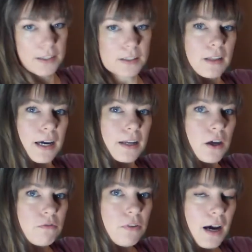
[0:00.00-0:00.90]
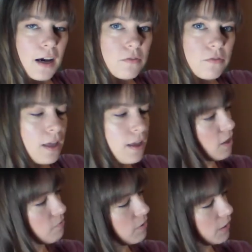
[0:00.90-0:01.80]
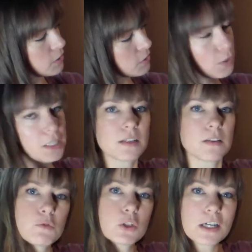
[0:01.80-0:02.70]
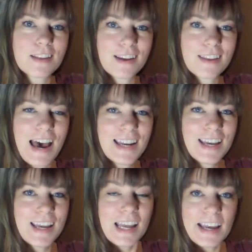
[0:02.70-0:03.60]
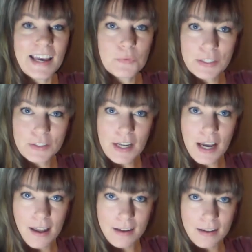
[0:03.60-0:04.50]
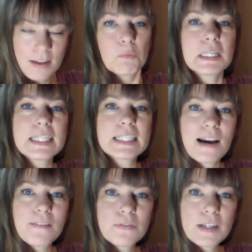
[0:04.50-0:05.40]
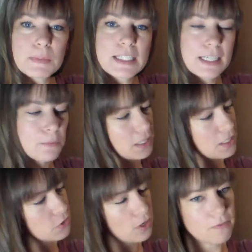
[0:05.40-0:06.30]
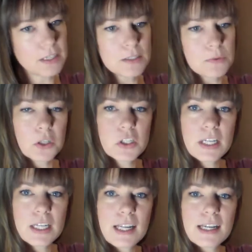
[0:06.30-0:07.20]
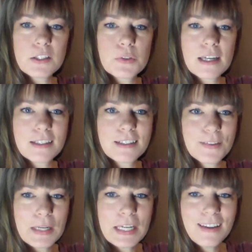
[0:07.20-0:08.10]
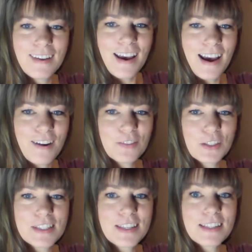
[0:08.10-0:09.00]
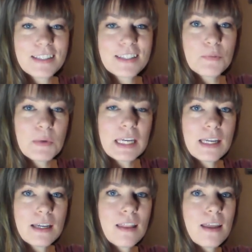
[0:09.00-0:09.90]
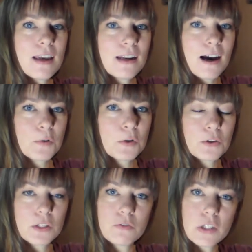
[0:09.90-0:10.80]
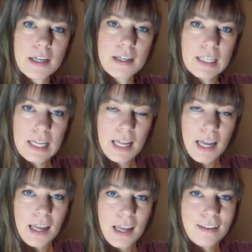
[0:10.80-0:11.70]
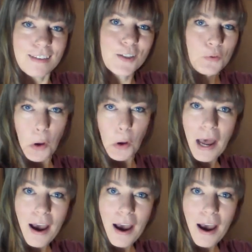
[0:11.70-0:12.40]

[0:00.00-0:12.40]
And you'll land on 5. Finish the rest of them just like that. And when you're done, please have your family take a picture of this worksheet and you send it to me. After you send it to me, then I will know that you've done it and that you know